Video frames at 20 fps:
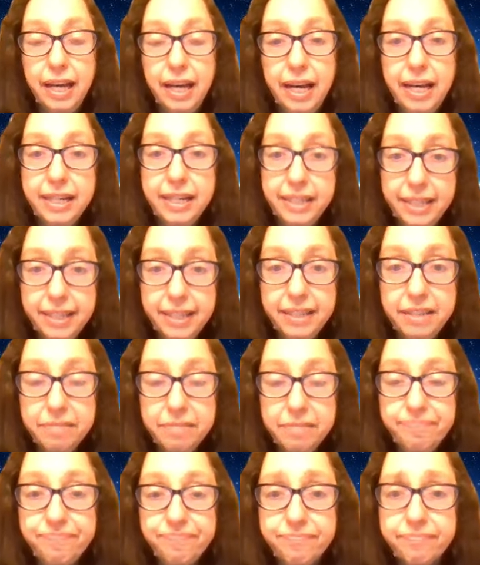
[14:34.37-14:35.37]
And it
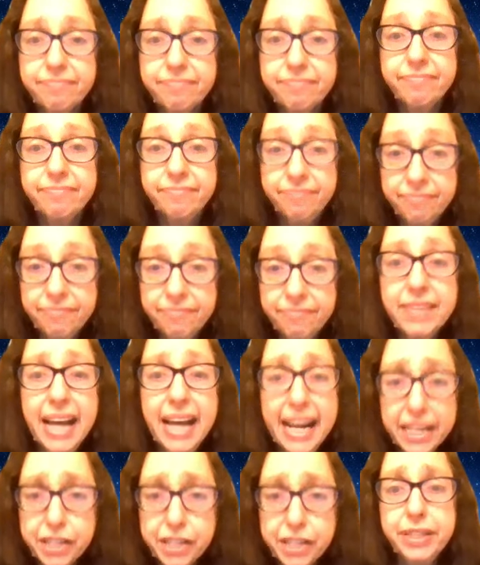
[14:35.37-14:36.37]

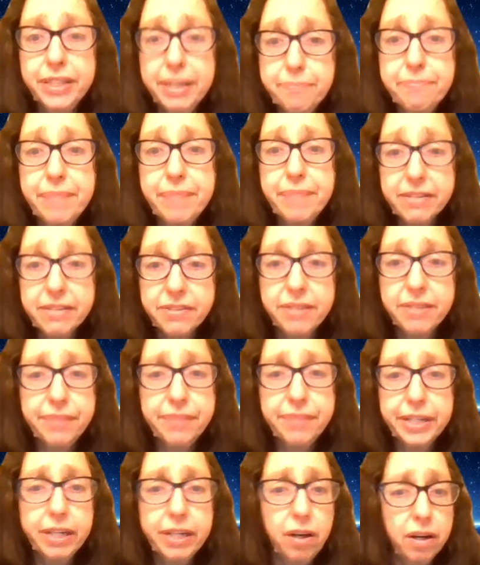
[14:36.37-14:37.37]
actually makes it
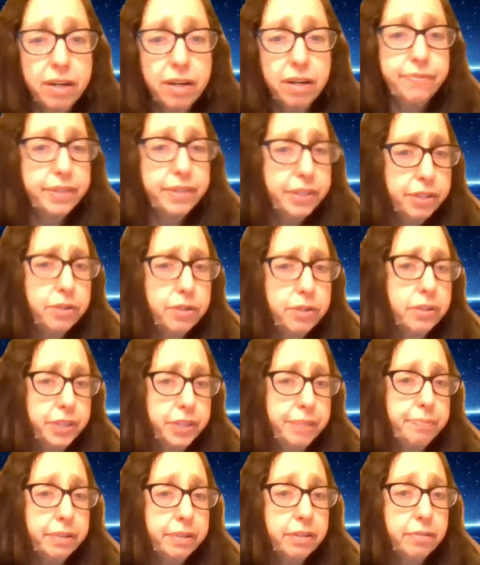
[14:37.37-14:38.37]
very hard for
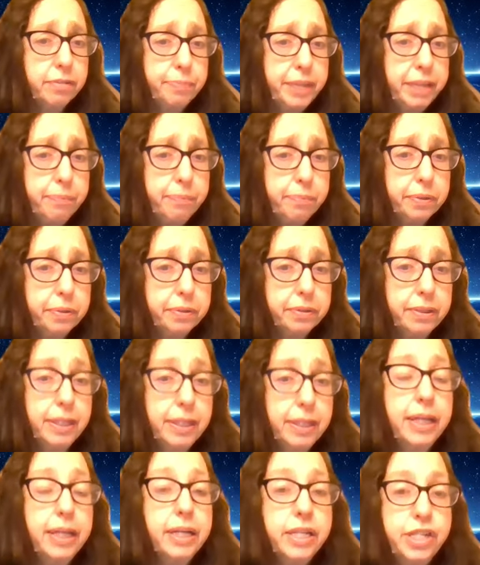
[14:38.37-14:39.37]
neurotypical people
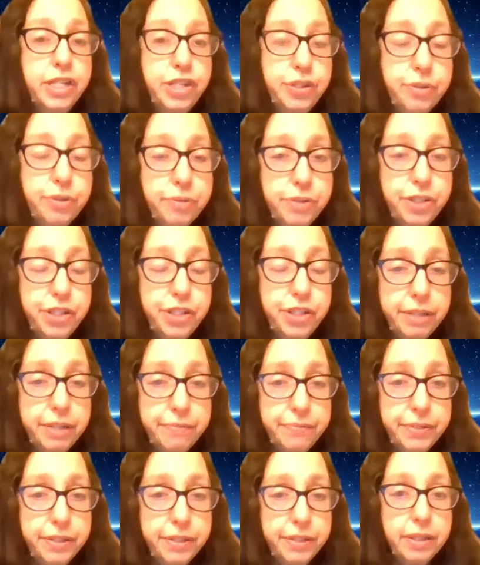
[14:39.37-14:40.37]
to
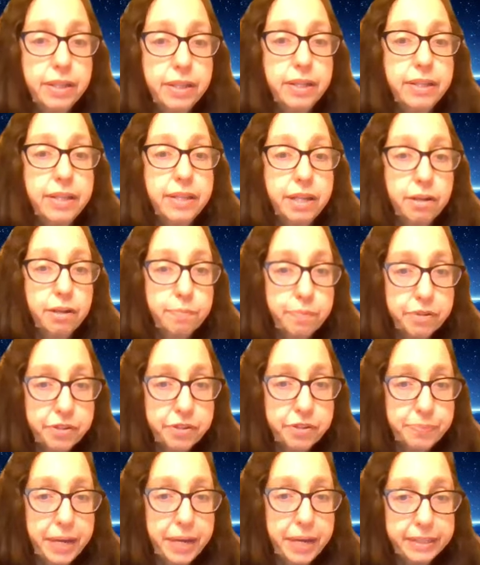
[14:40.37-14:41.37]
shift their
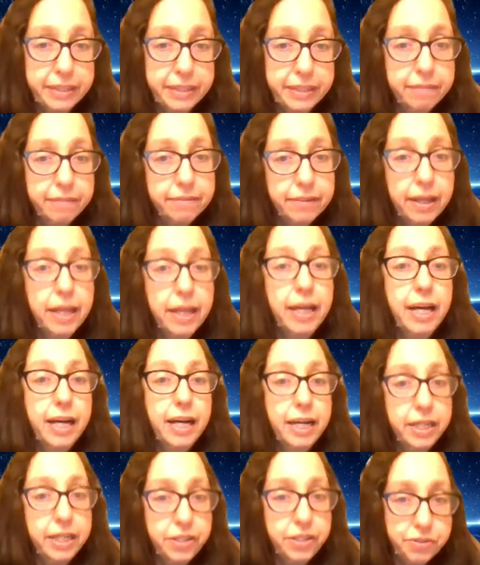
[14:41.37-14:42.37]
perspective
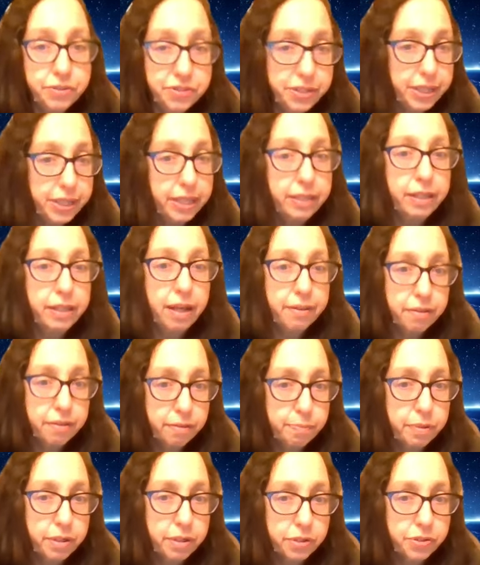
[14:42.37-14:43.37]
and to see another
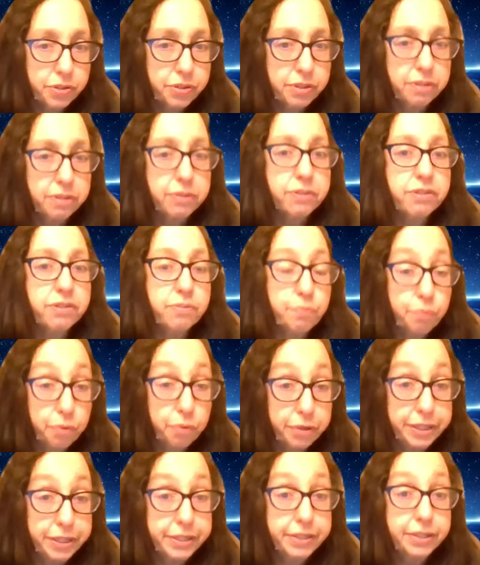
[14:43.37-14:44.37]
person's
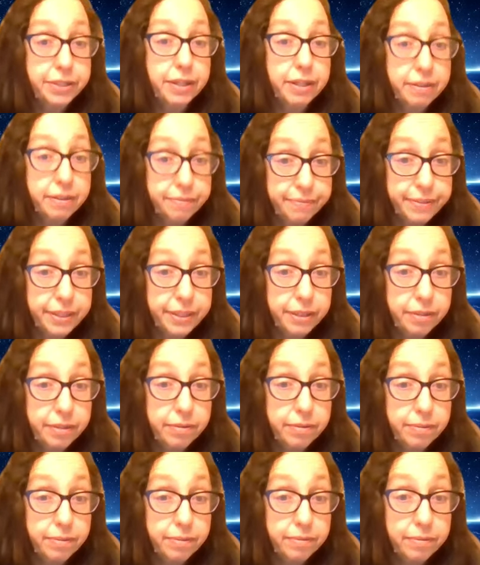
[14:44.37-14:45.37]
point of
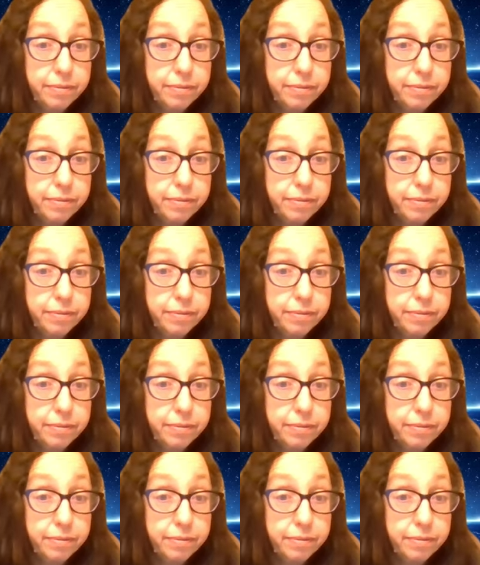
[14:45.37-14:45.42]
view.